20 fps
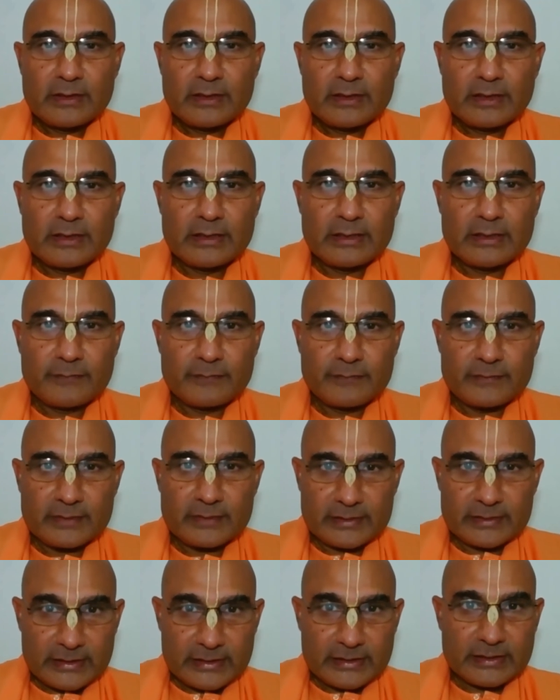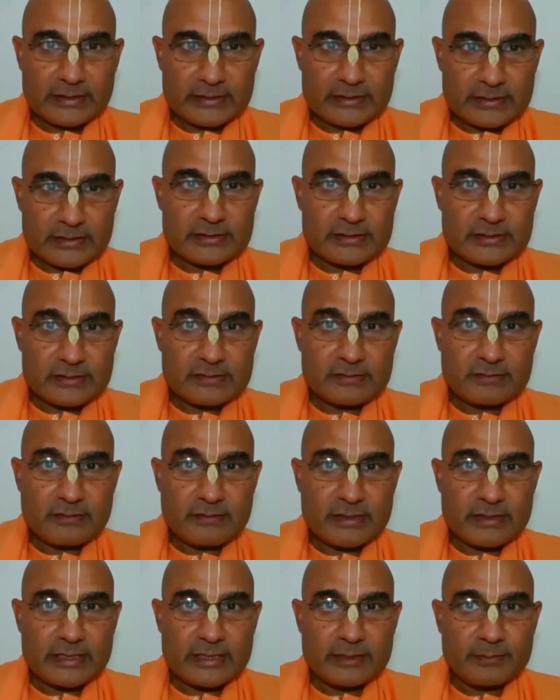there it is
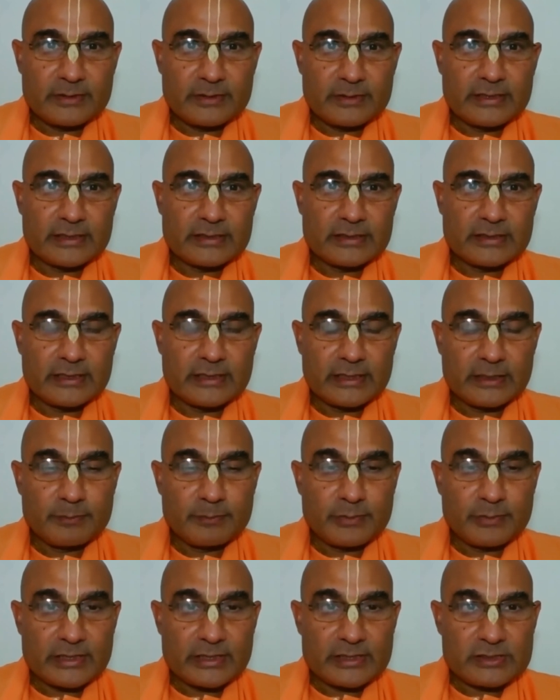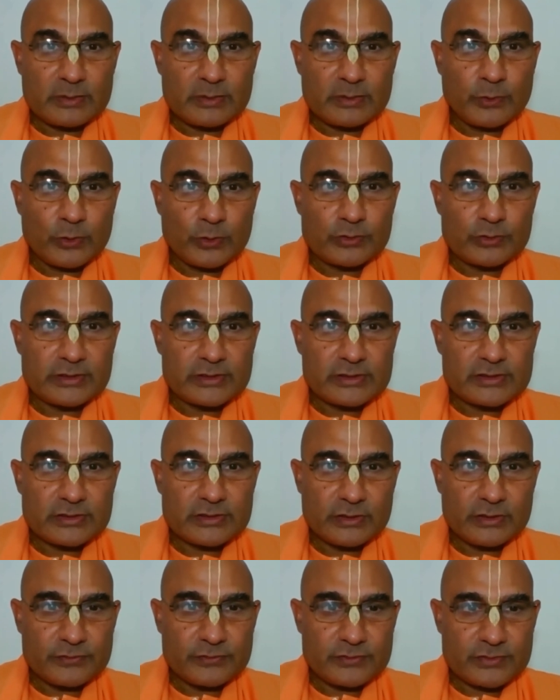described that the pleasure
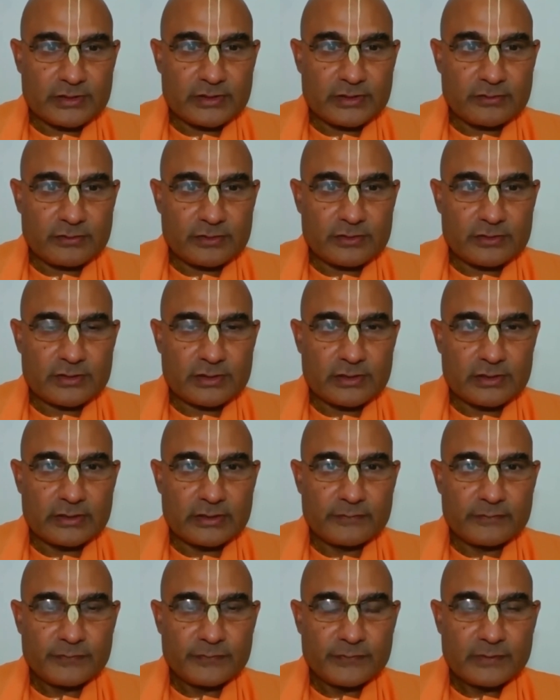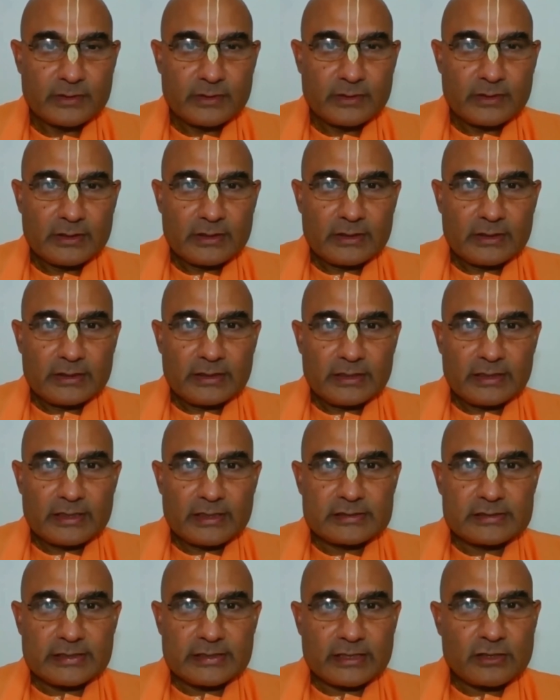potency of Sri Krishna
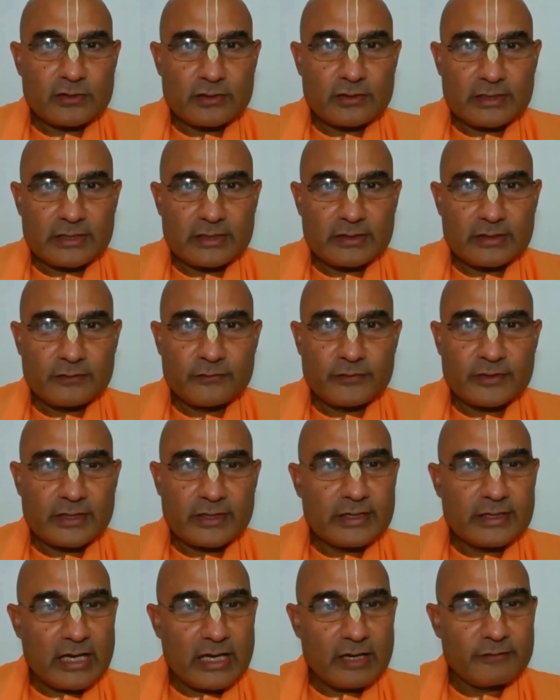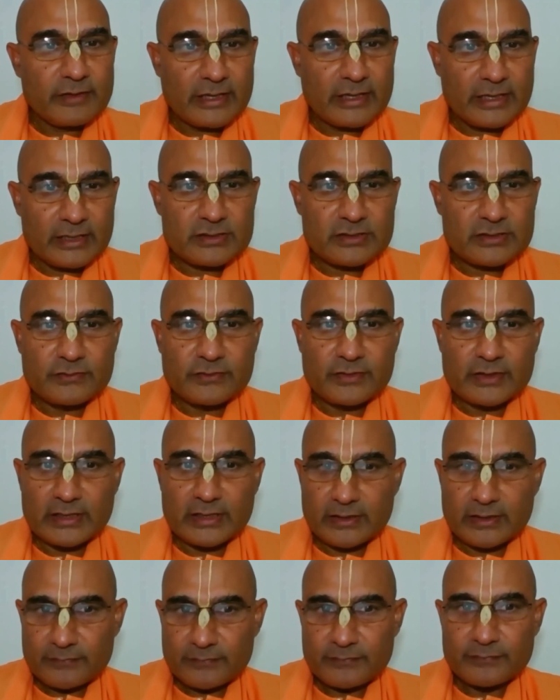is actually
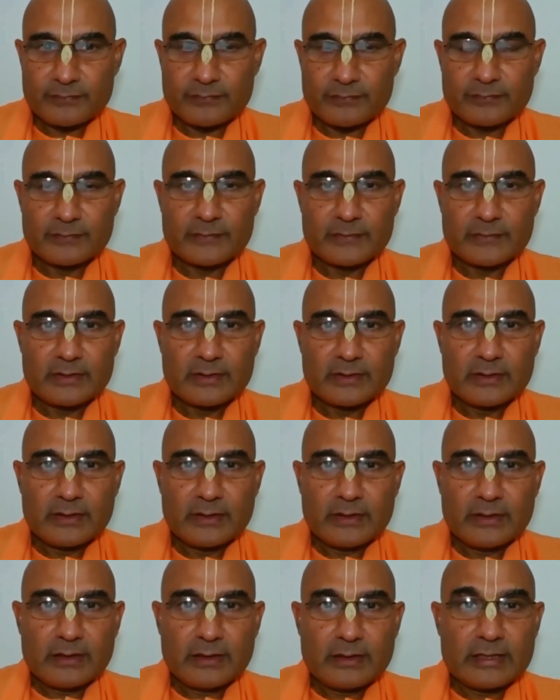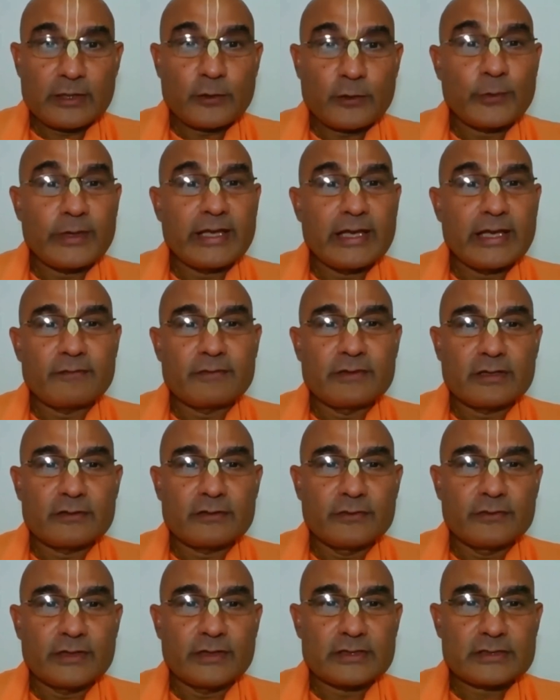Vrindavaneshwari. Like we have that
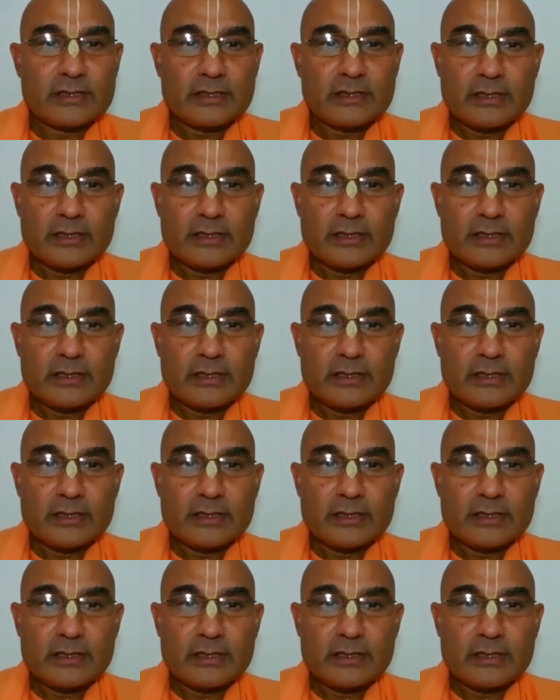verse,